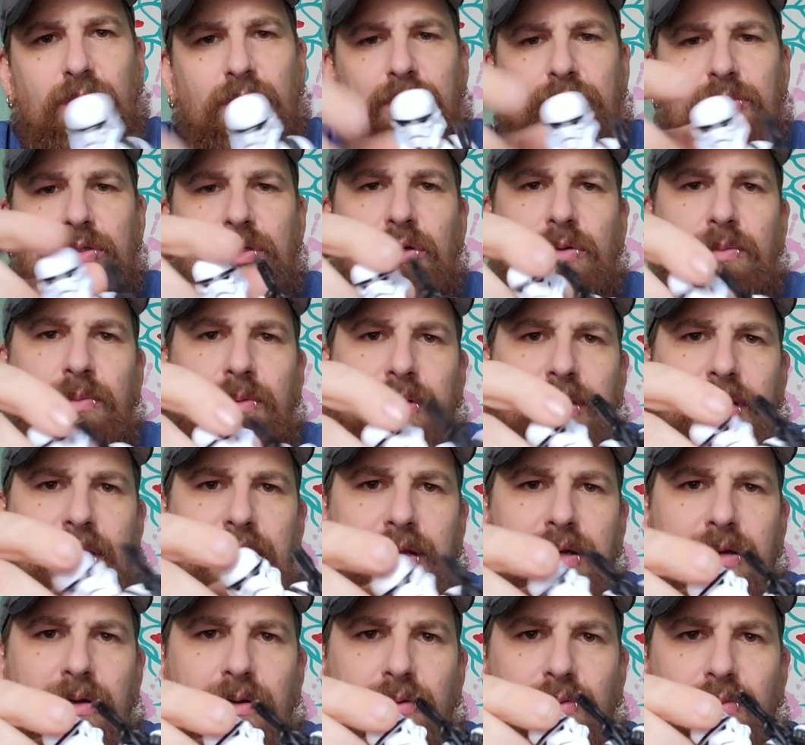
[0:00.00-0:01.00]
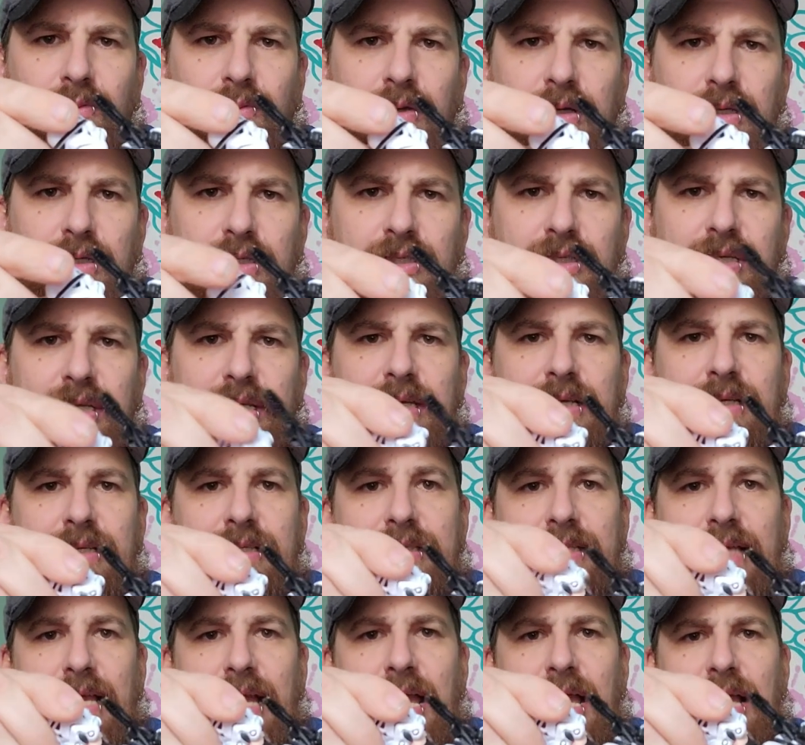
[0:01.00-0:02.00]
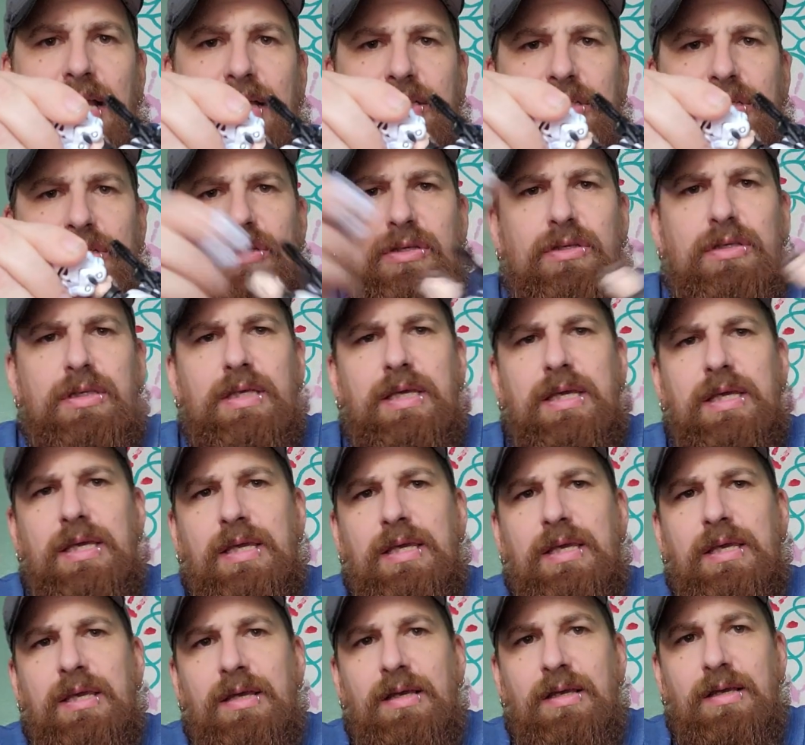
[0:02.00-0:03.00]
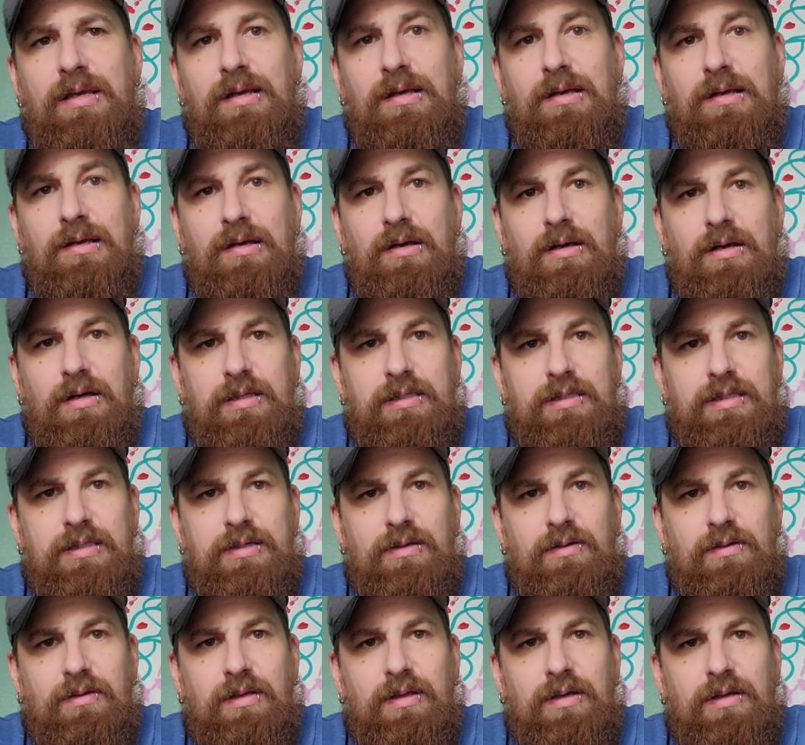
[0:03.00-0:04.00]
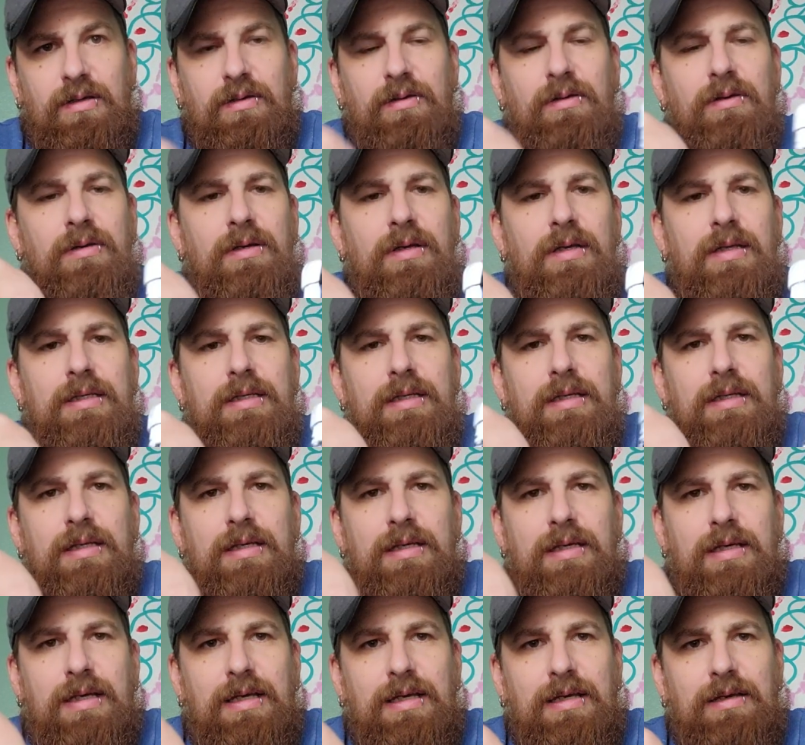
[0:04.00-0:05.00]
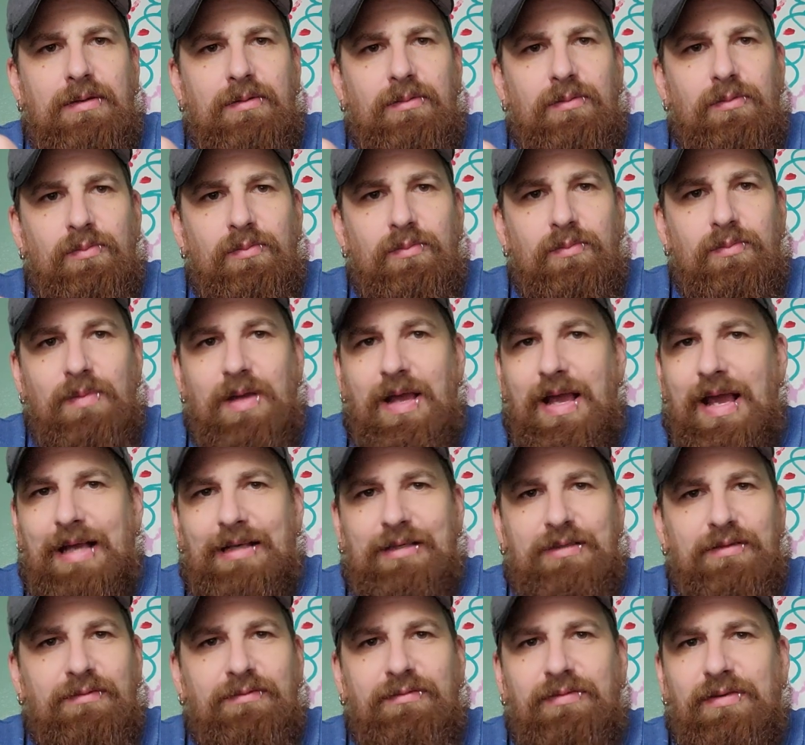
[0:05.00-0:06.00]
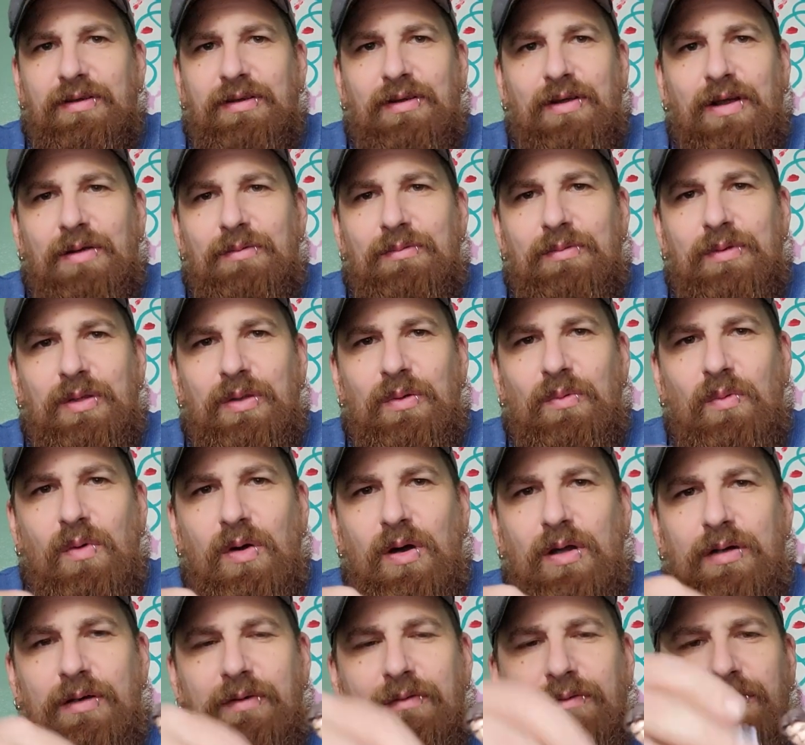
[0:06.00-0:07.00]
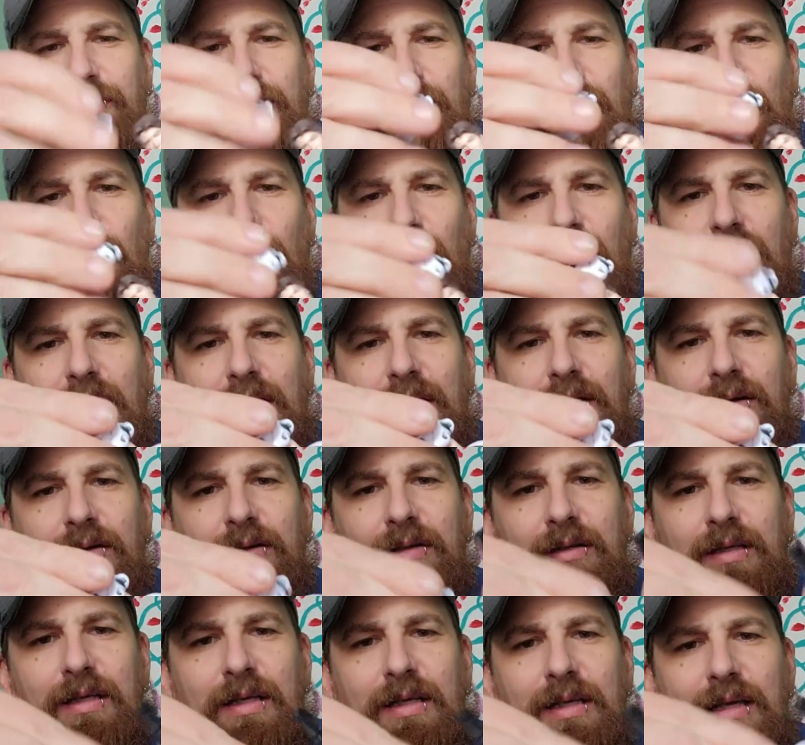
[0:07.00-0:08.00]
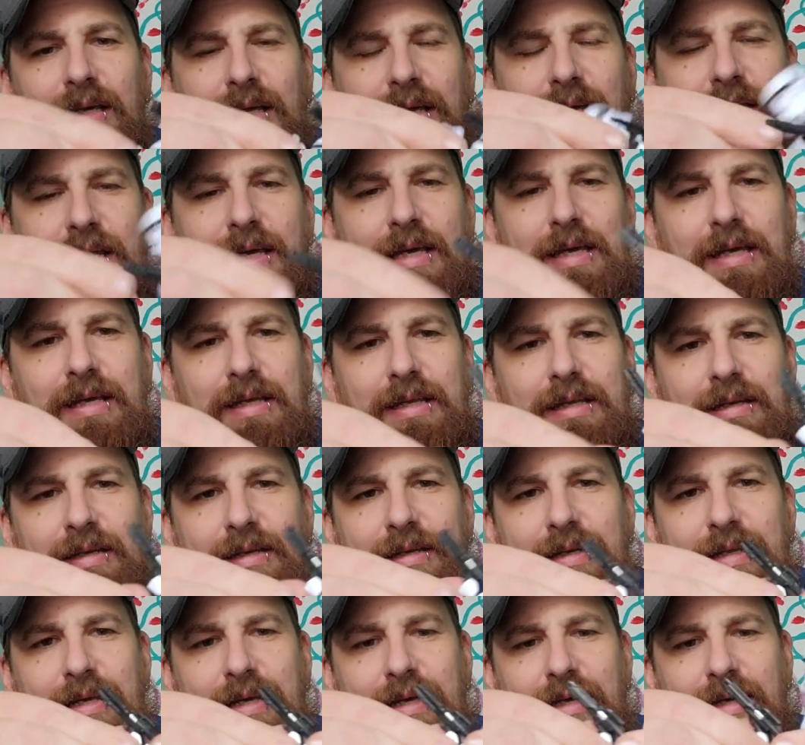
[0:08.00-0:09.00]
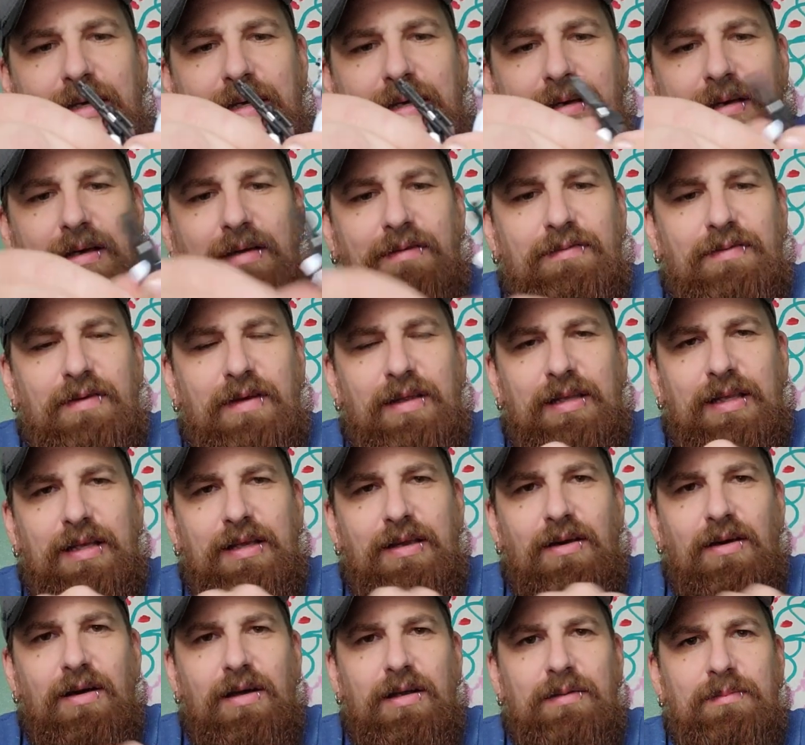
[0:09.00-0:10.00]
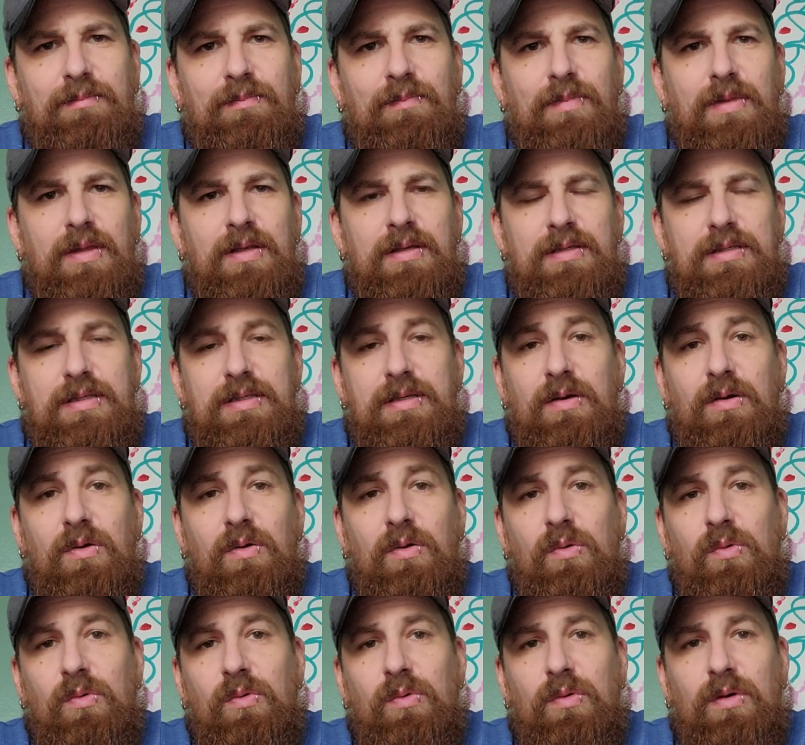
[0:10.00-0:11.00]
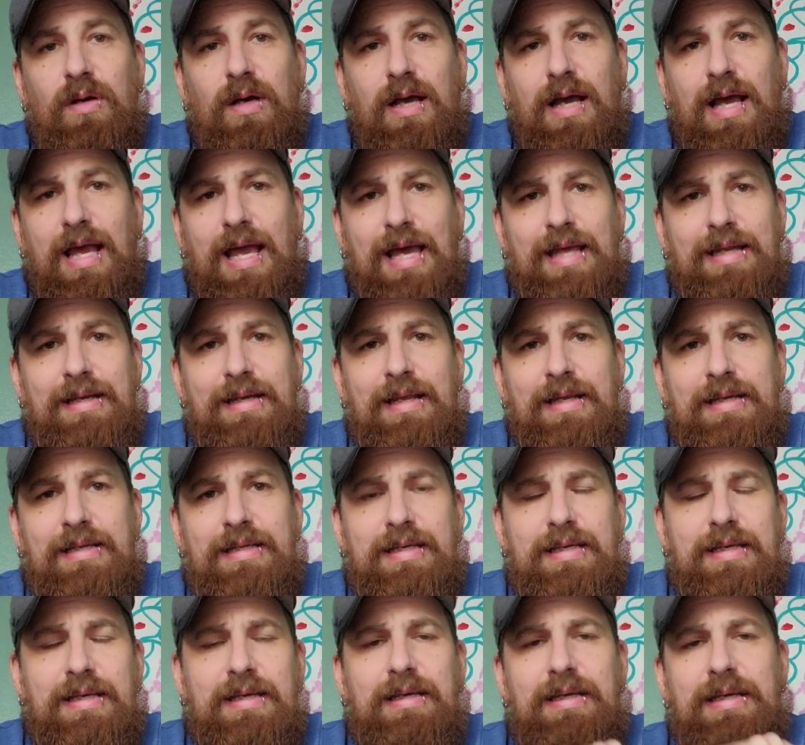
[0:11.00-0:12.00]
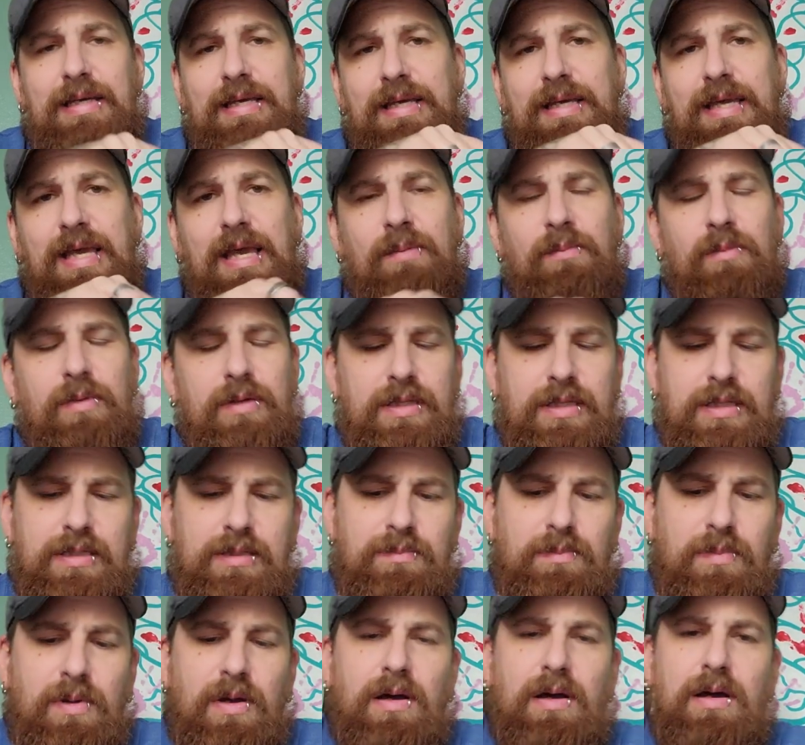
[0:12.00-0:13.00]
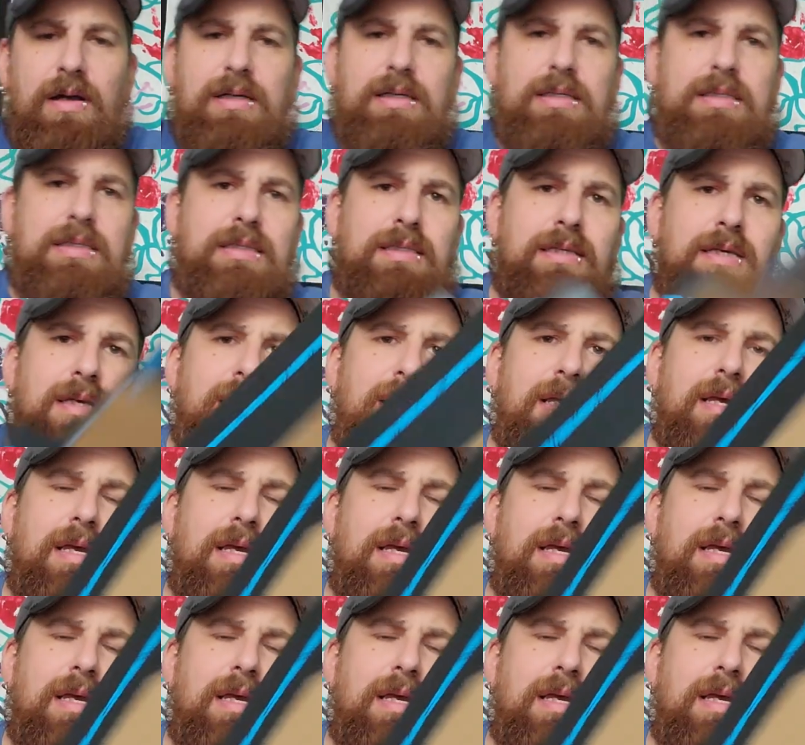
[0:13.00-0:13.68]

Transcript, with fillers: Stormtrooper here, which is actually Han Solo uh, action figure I really wanted for a while, and uh, I finally got him. So I had an idea. He came with his box.